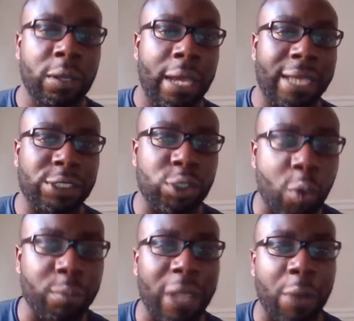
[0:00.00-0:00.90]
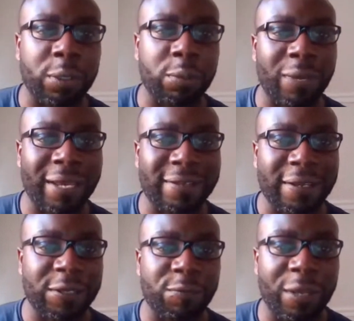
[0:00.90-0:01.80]
as he's come down in weight,
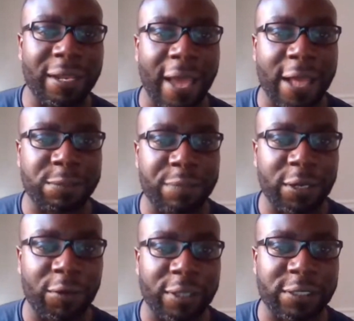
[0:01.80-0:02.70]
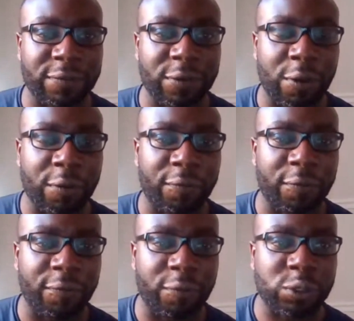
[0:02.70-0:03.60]
he really has been aggressive and on the front
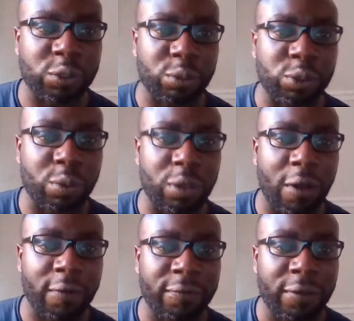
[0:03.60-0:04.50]
foot. So we saw a lot of